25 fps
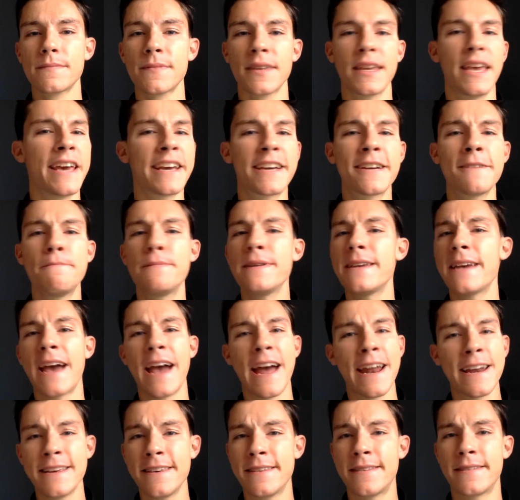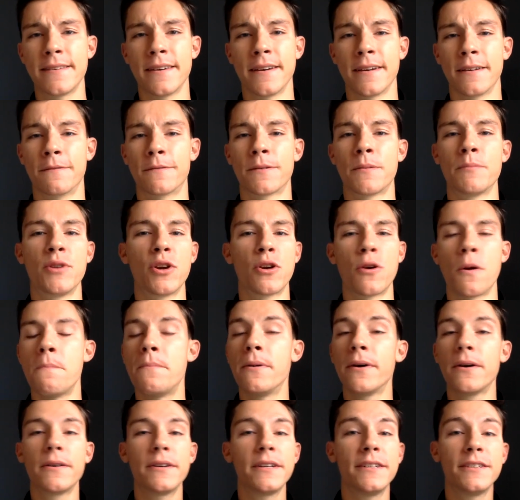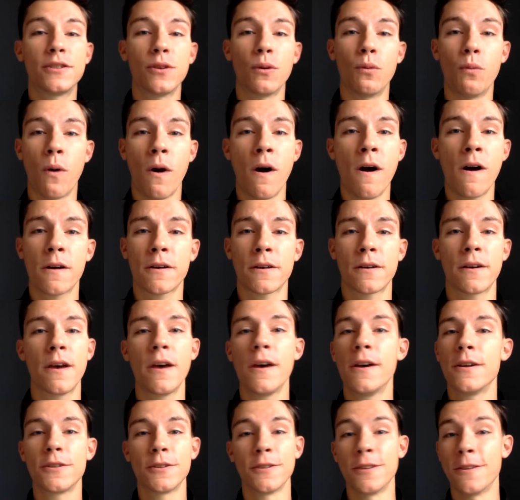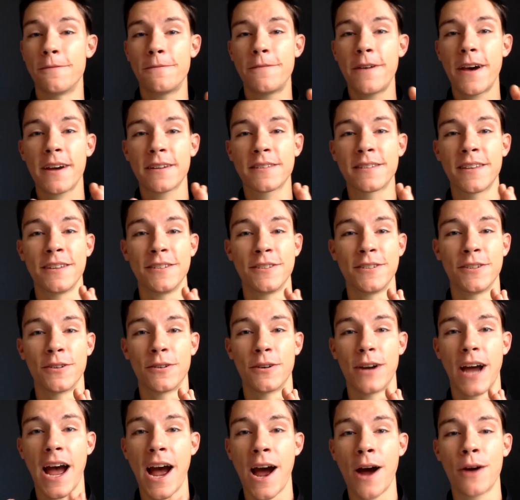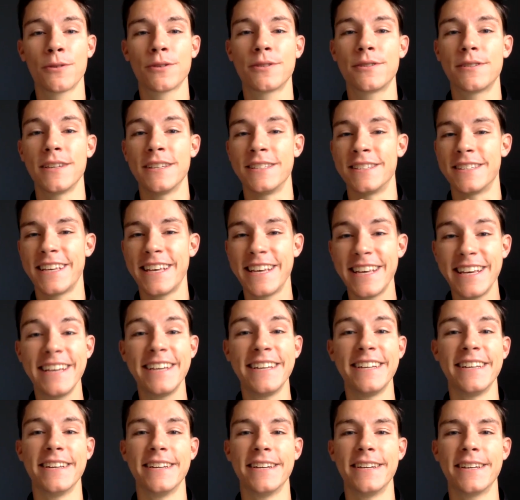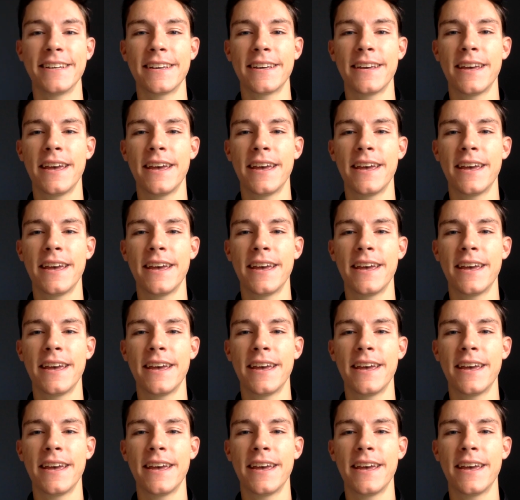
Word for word: It can be anything from your ability to walk to the fact that your house is heated.